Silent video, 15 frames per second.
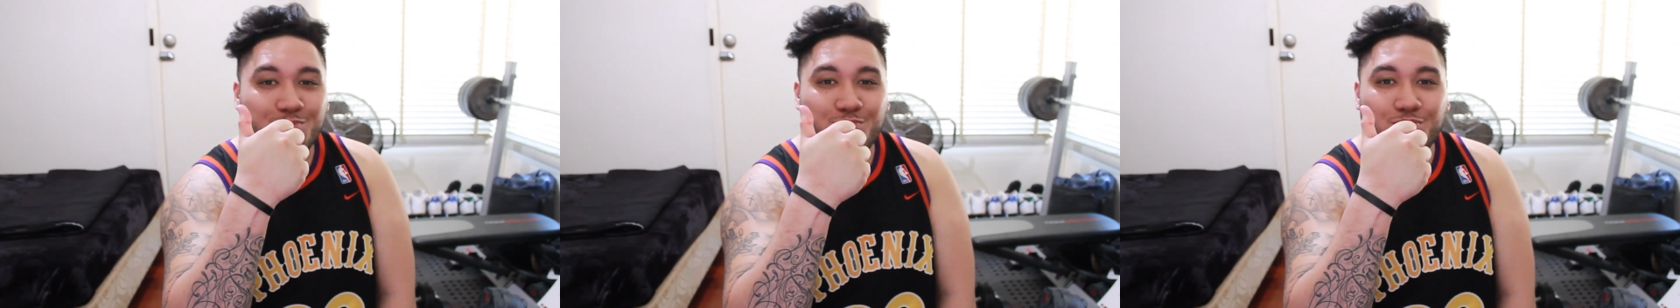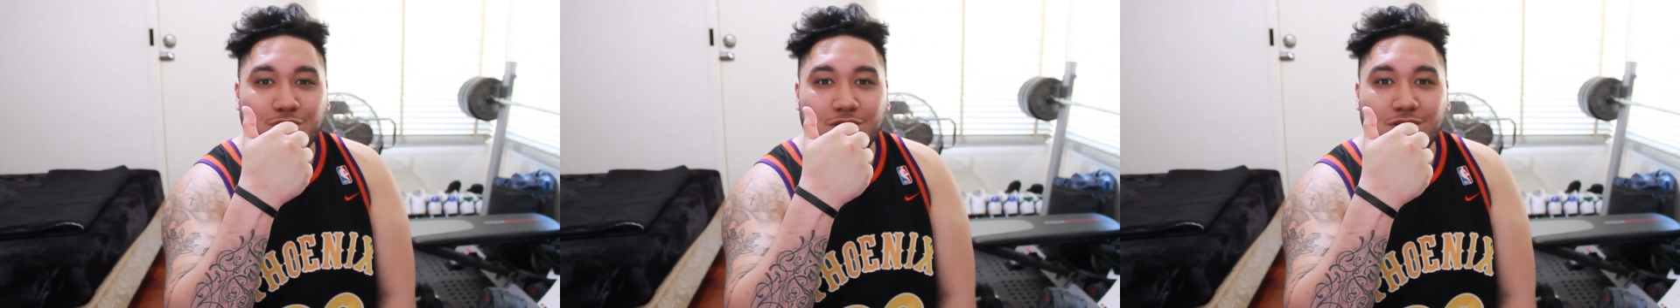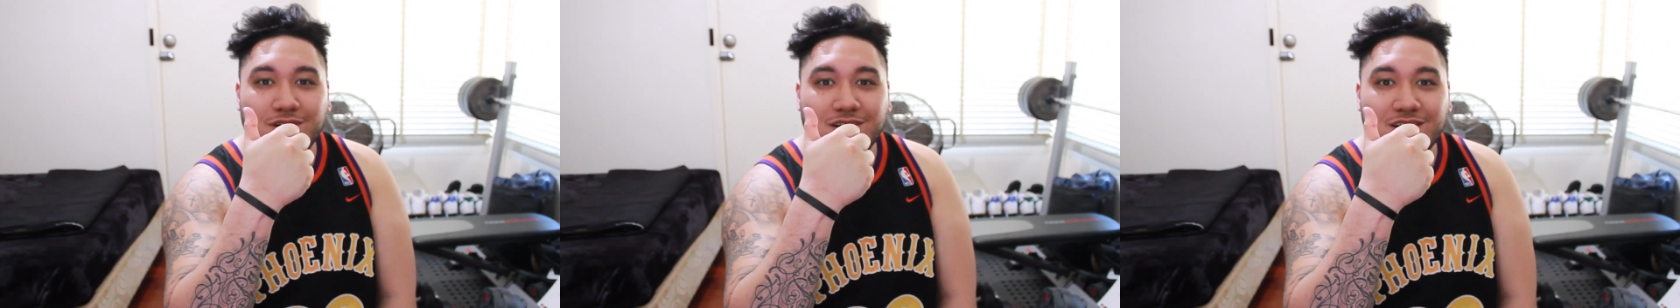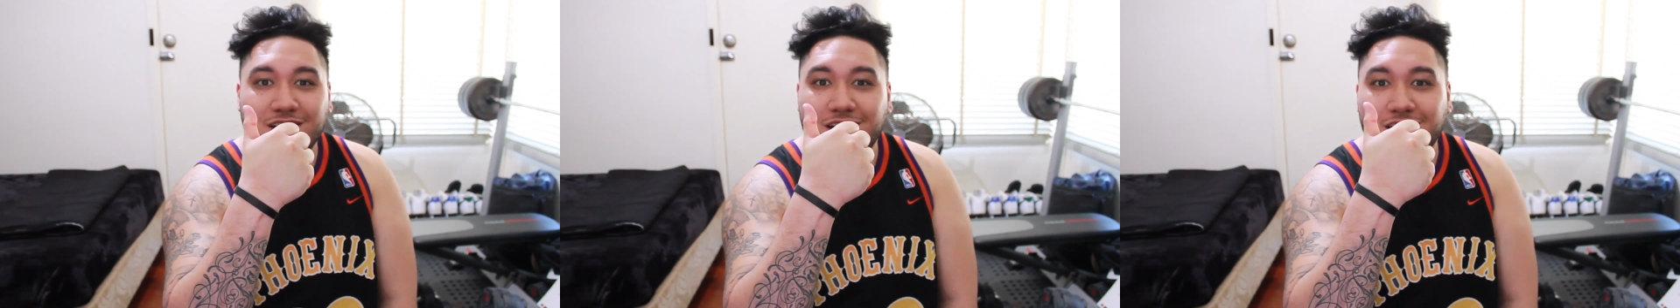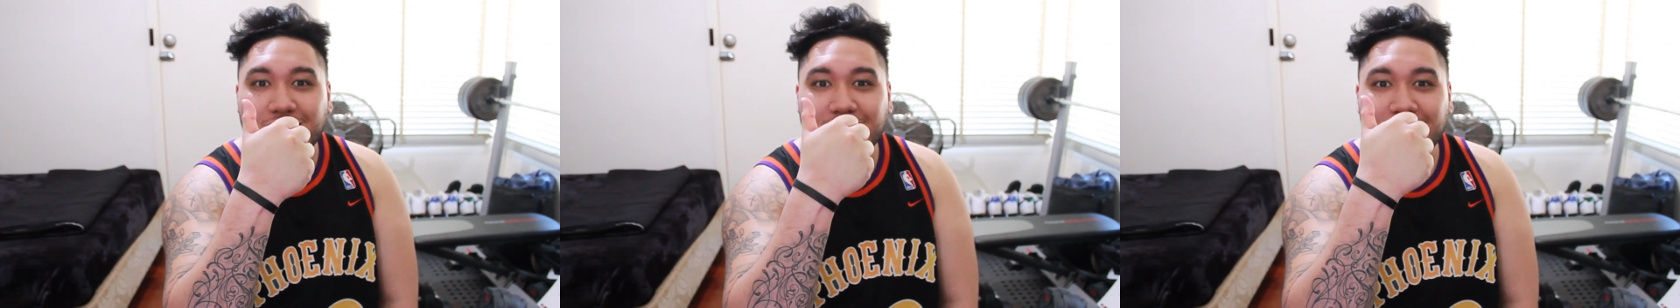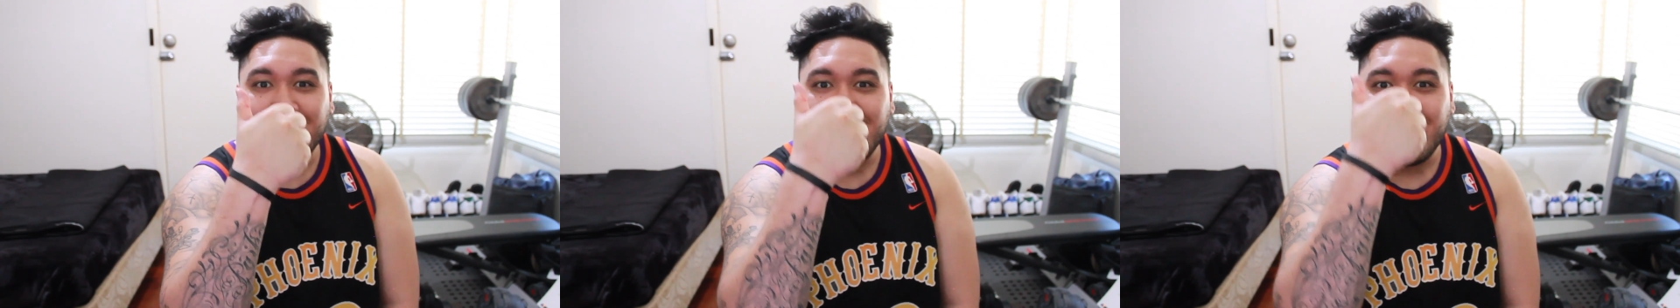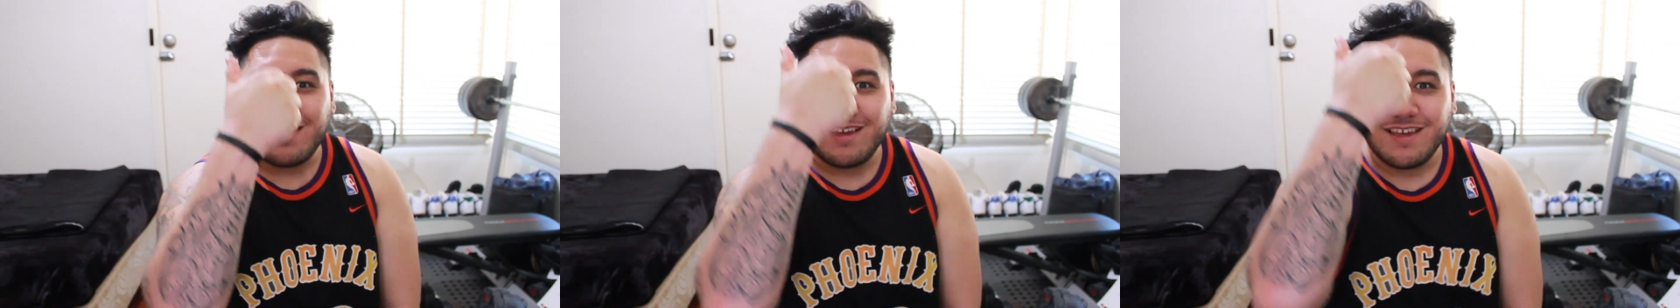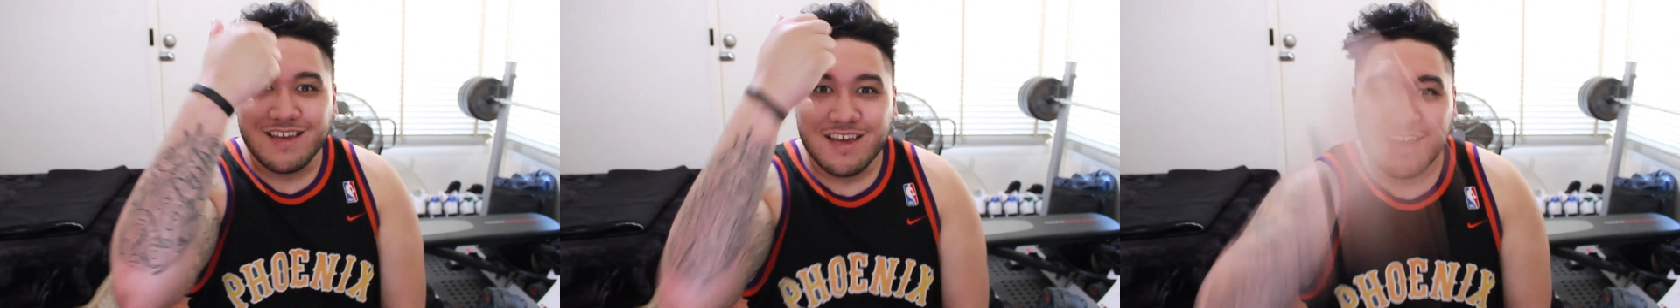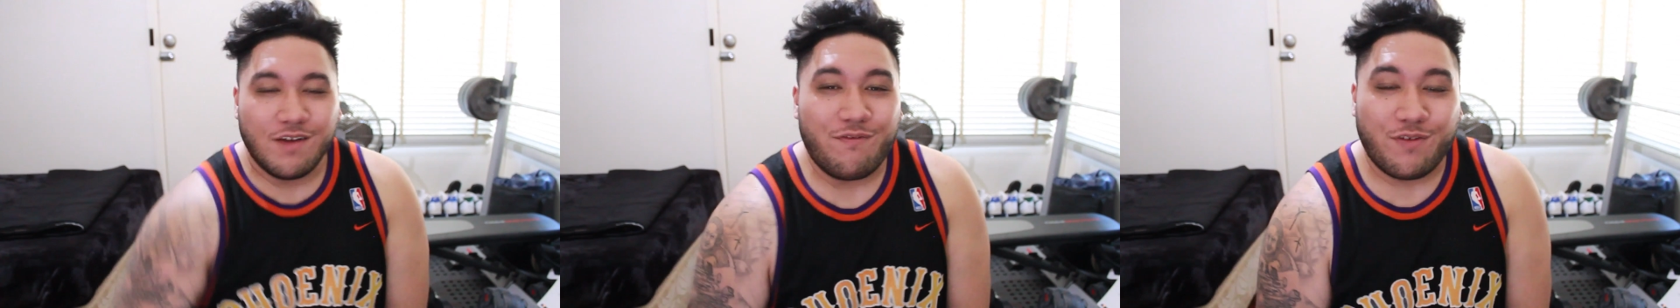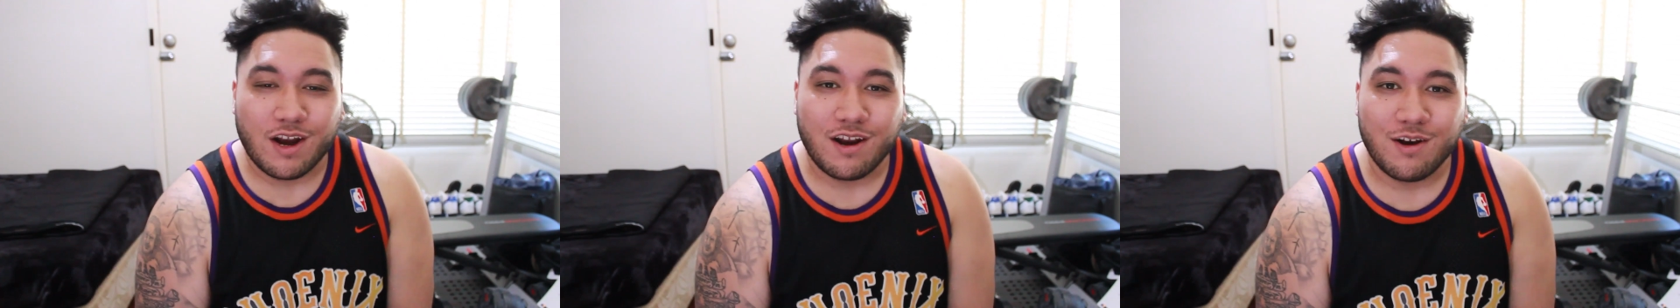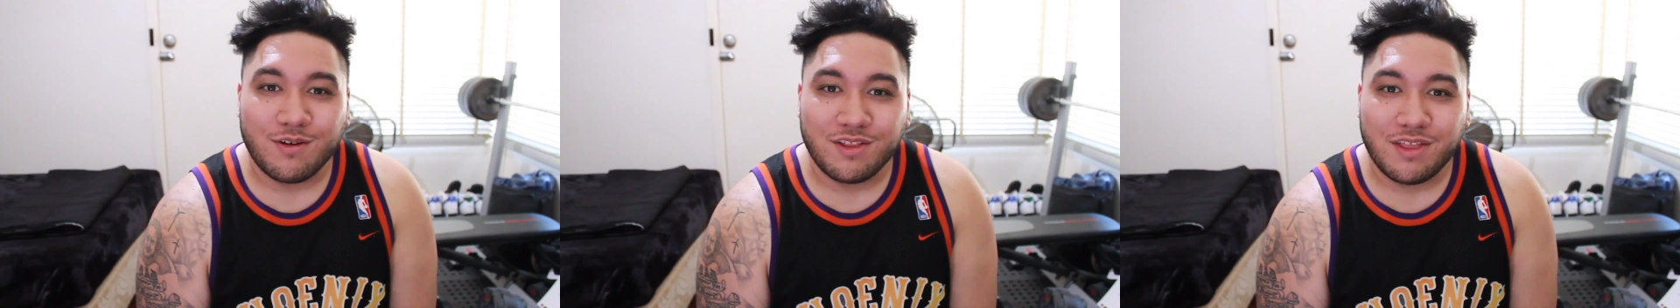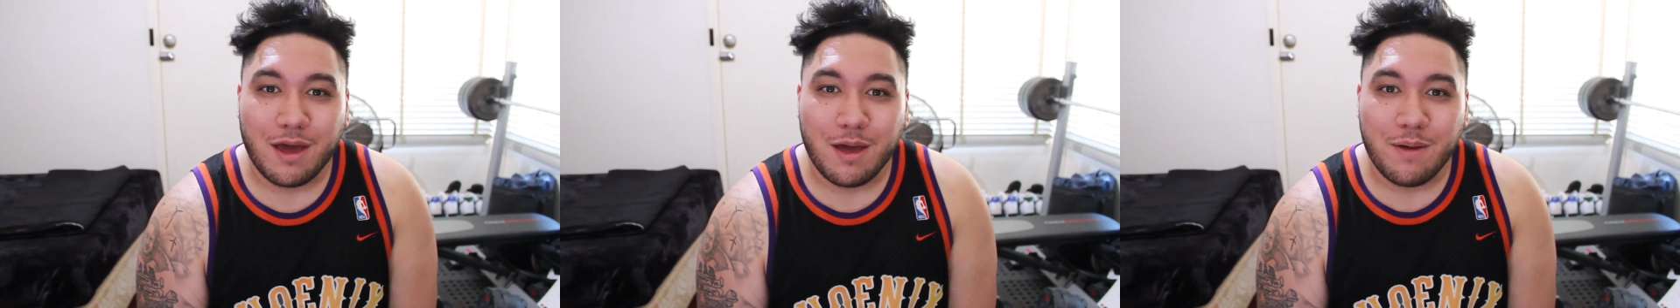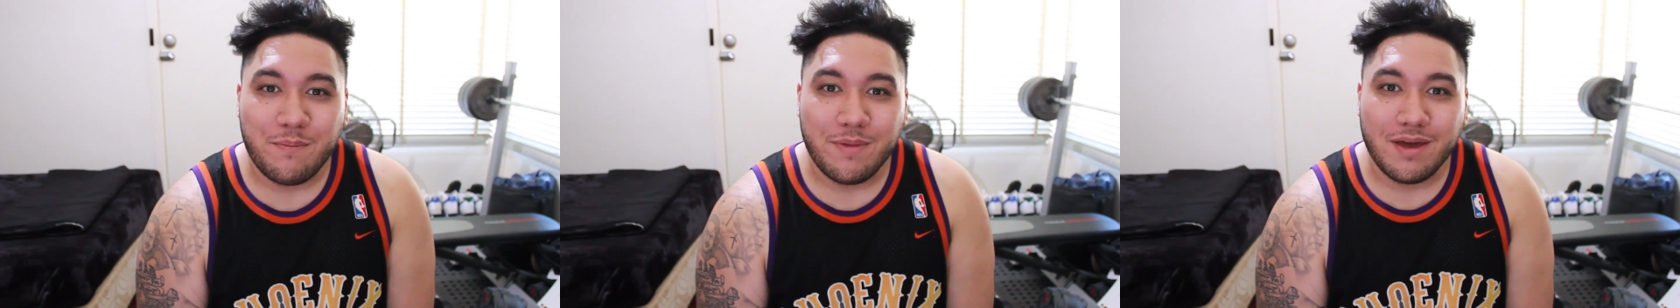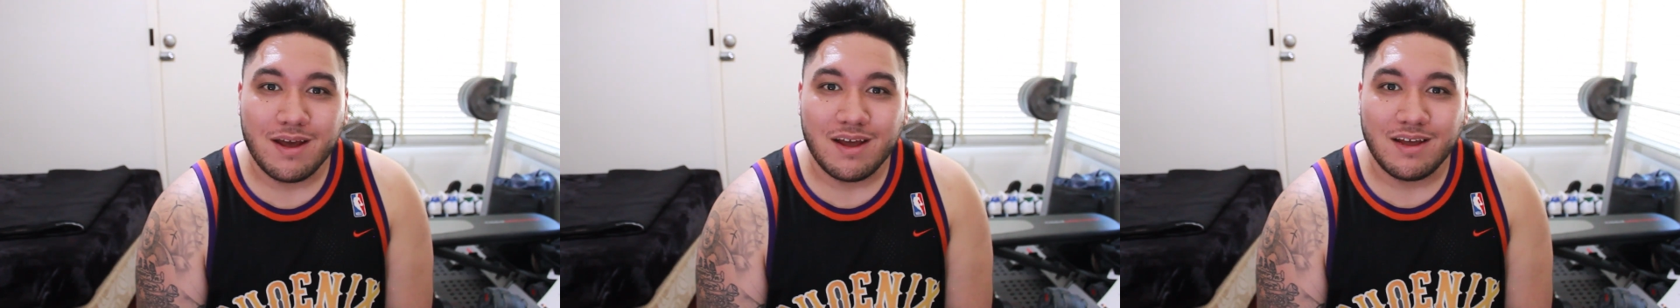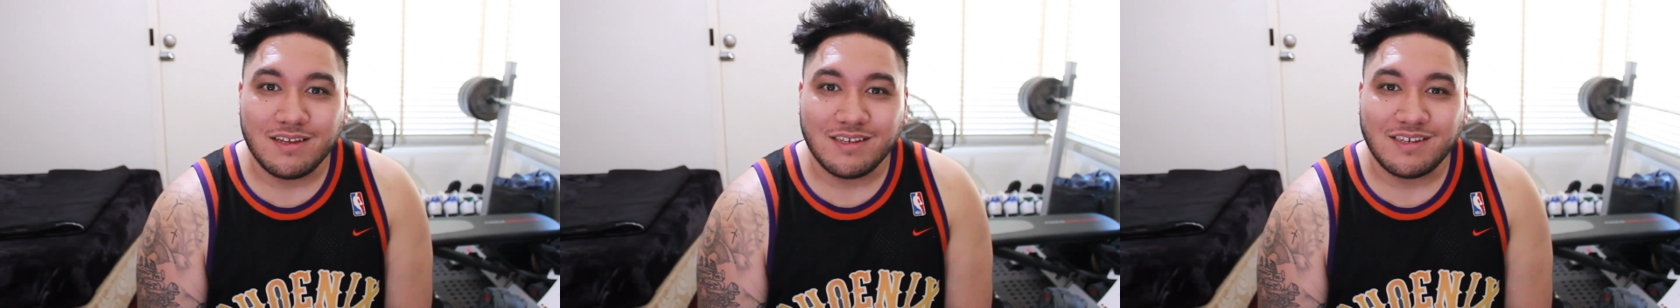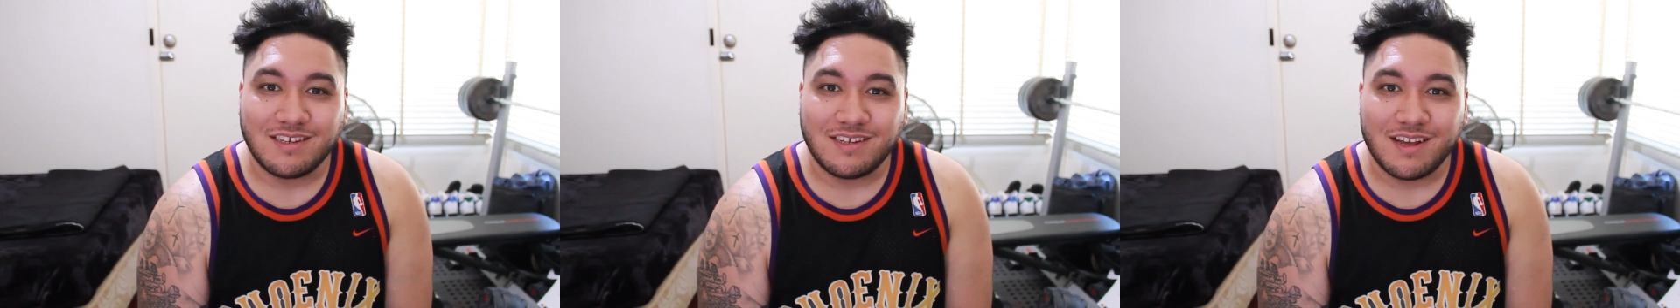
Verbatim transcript: boy. If you don't know what that means,